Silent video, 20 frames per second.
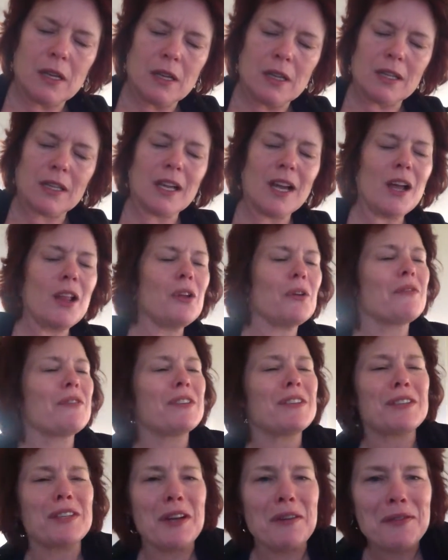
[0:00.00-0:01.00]
The color of the
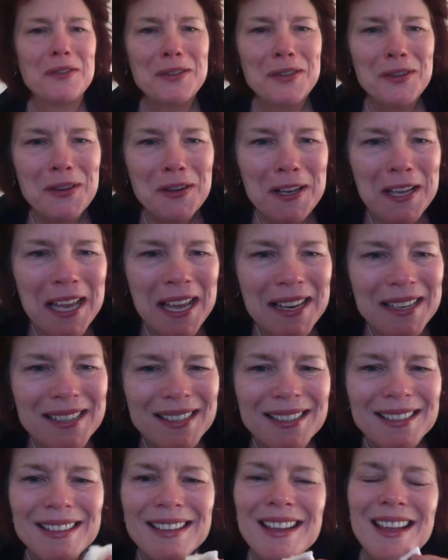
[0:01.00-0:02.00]
stuff is dirty,
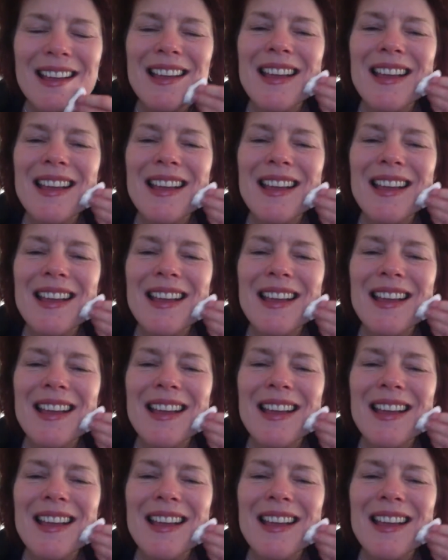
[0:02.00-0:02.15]
actually.